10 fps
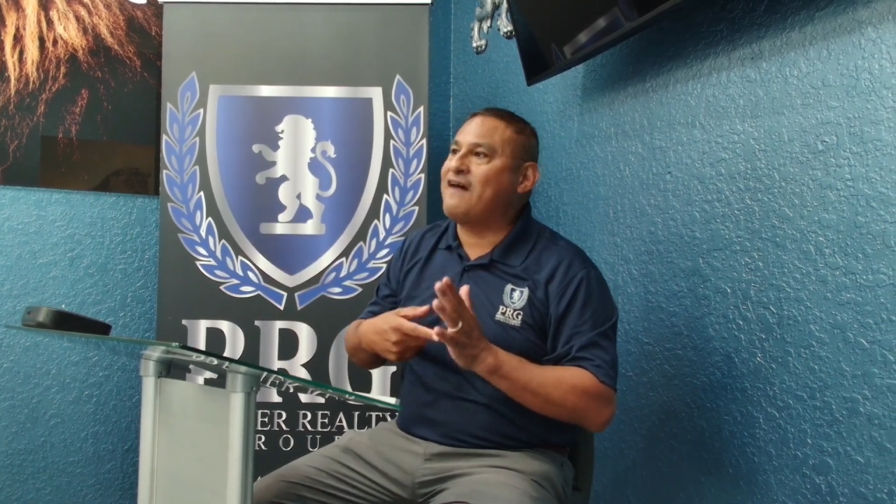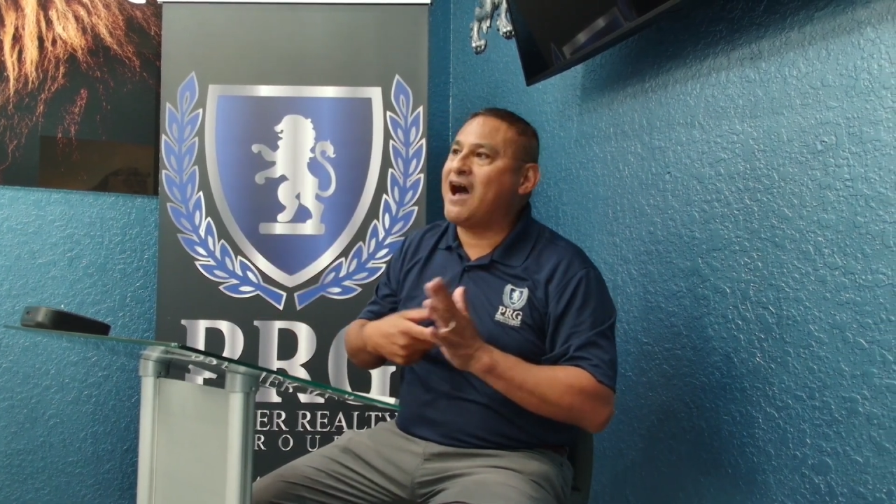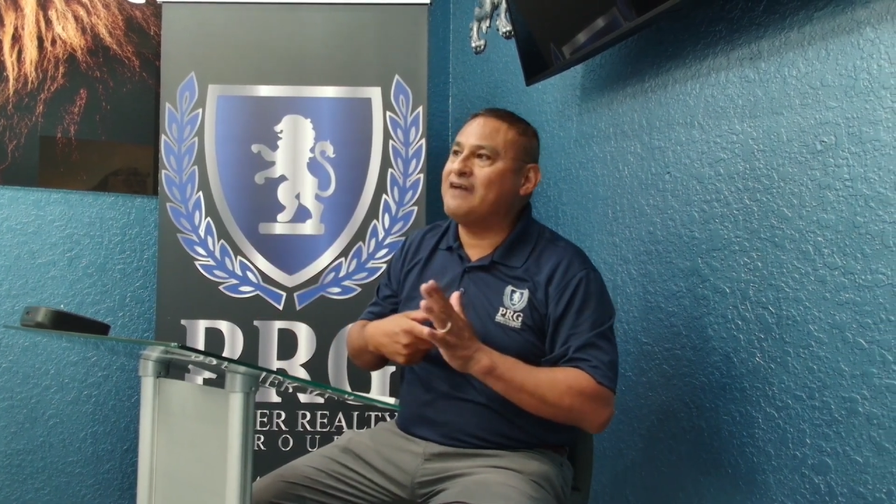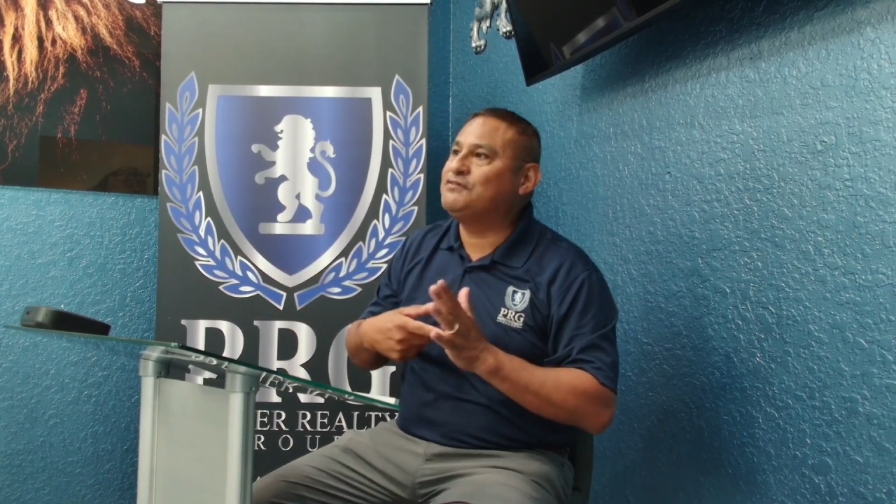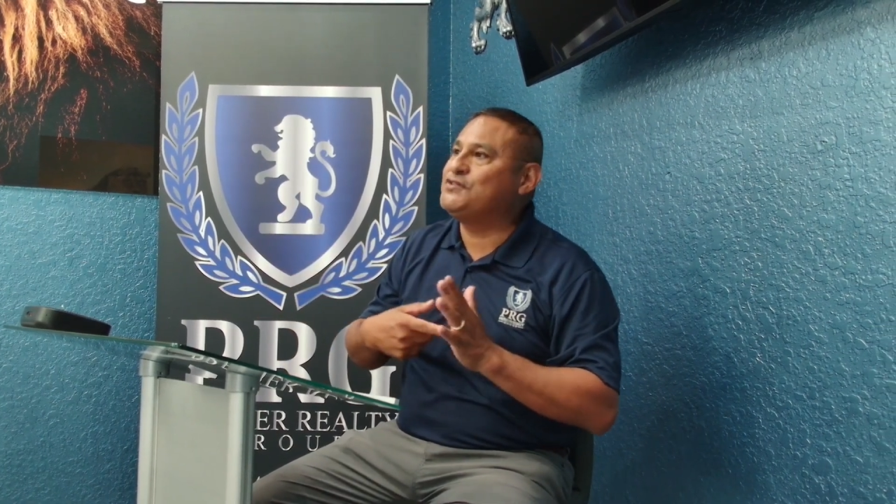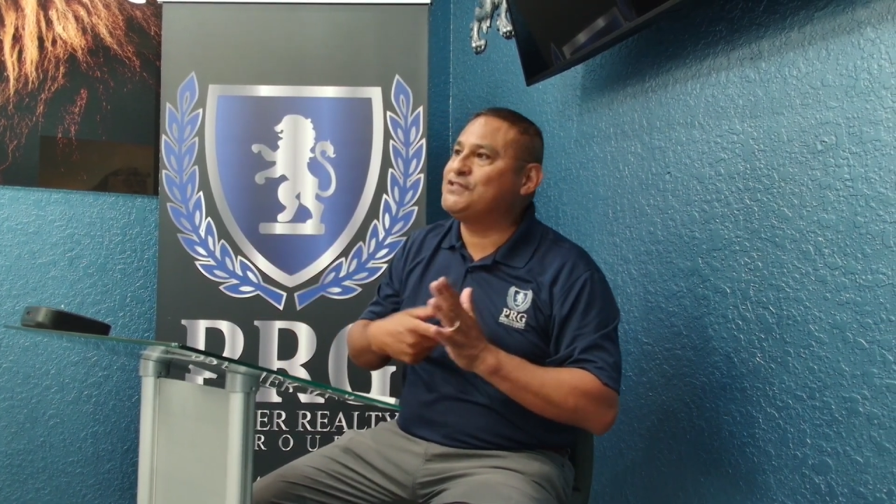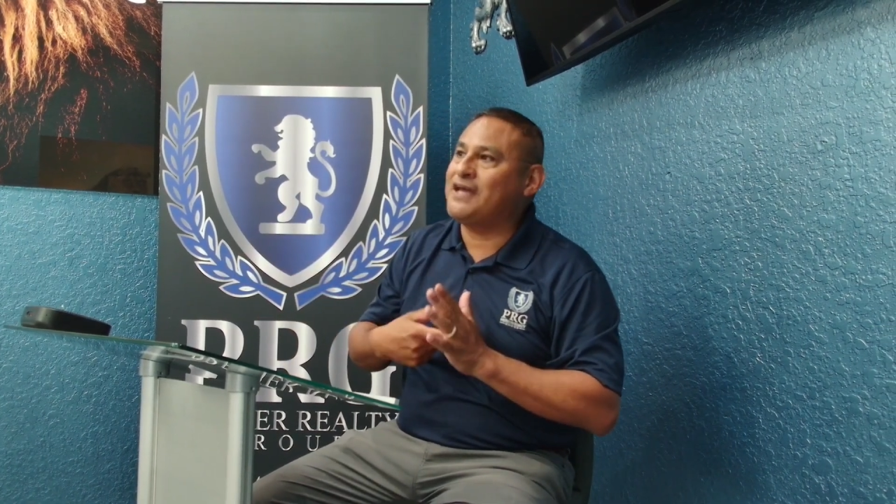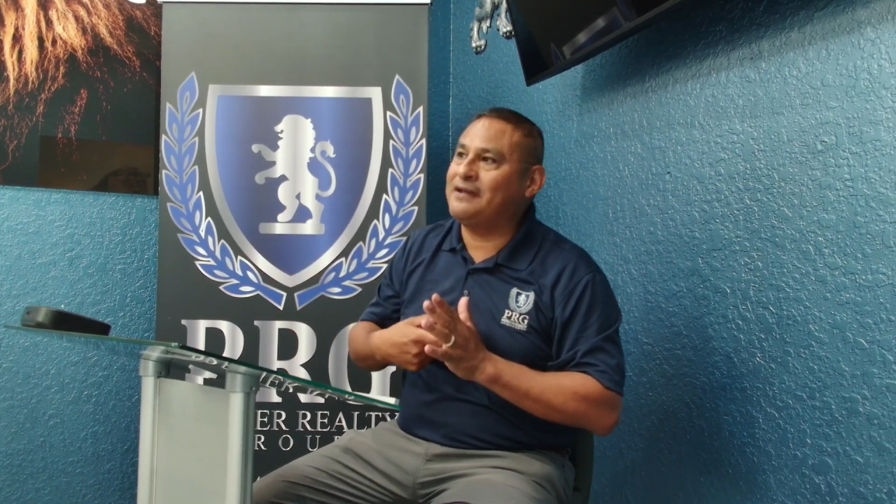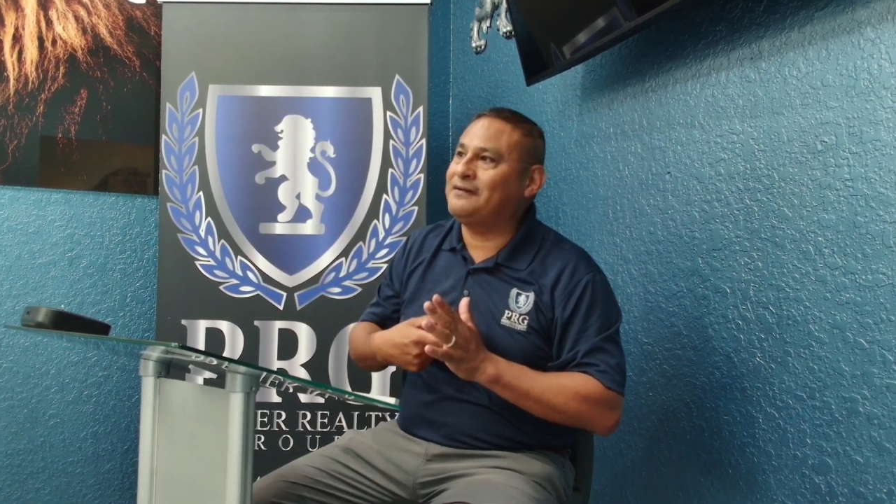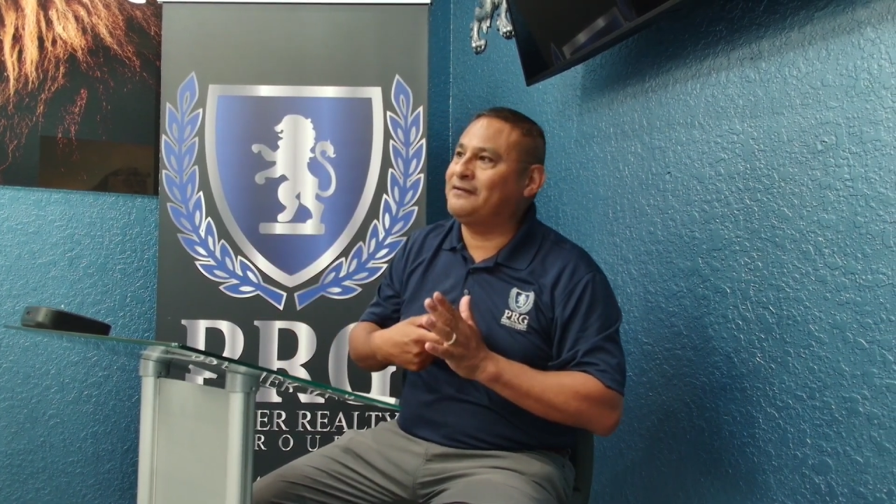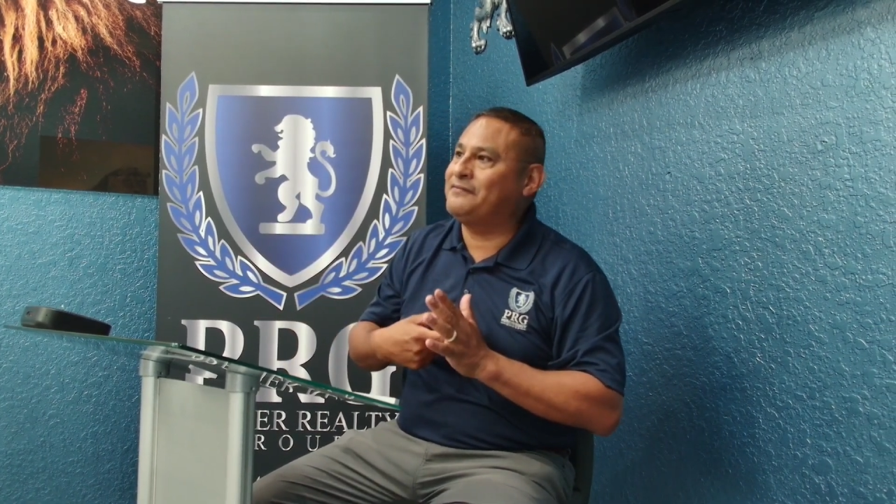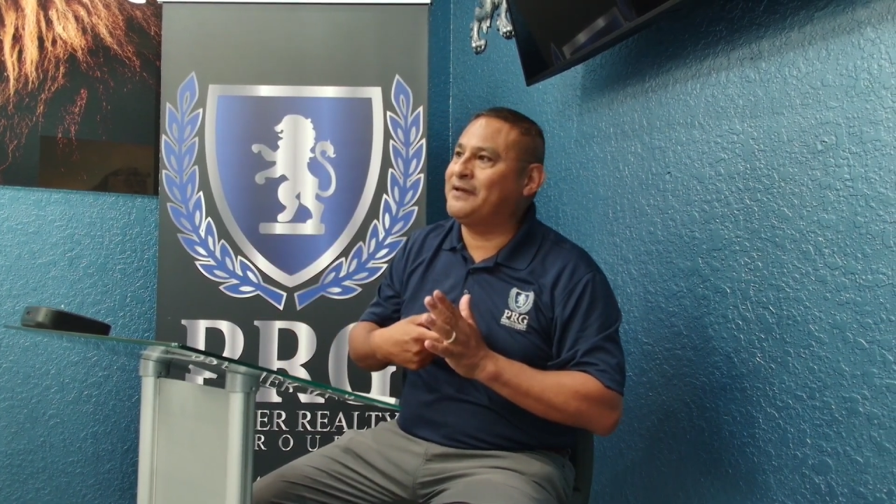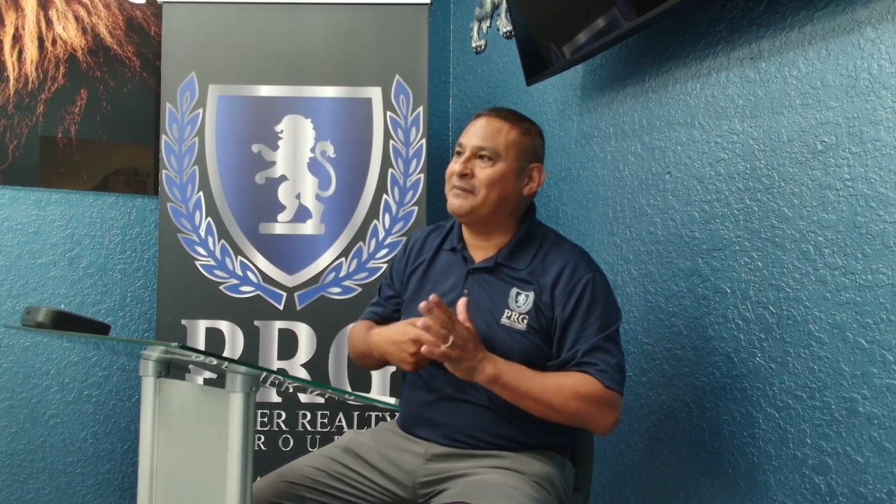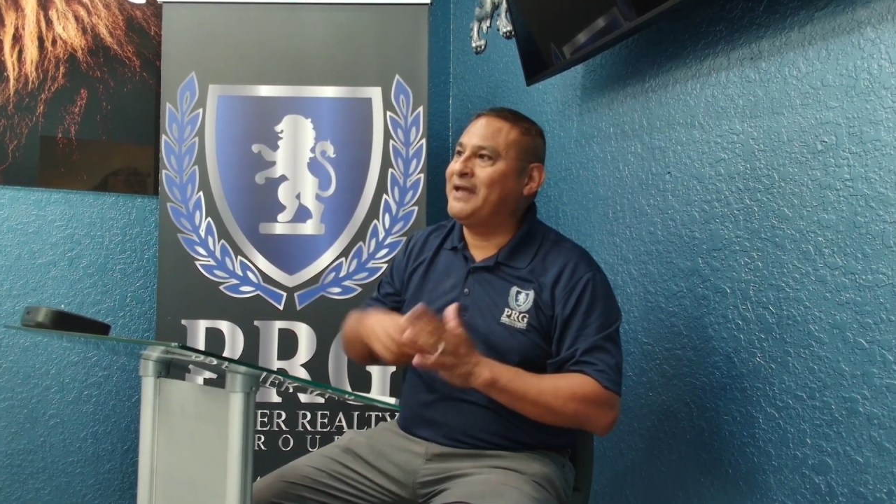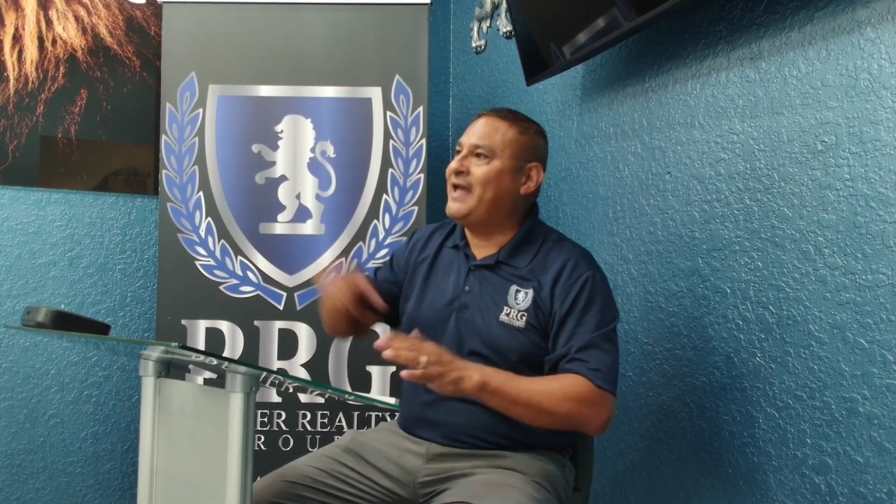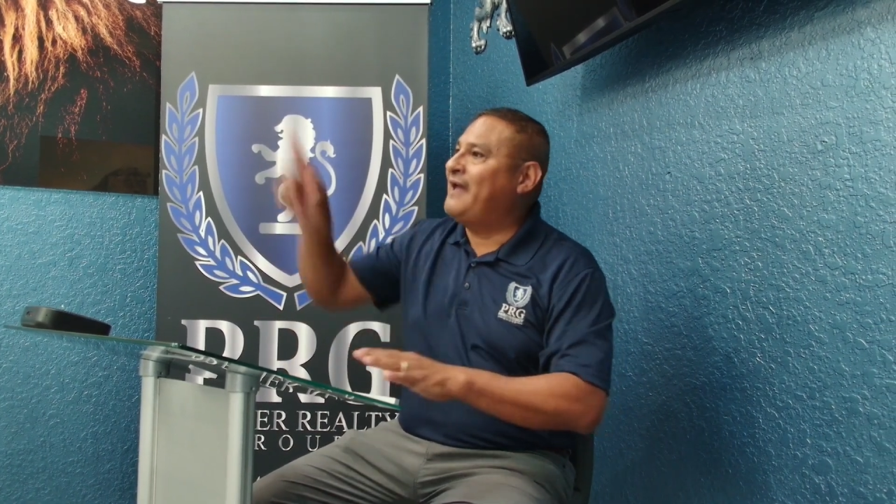5 to 10 of them,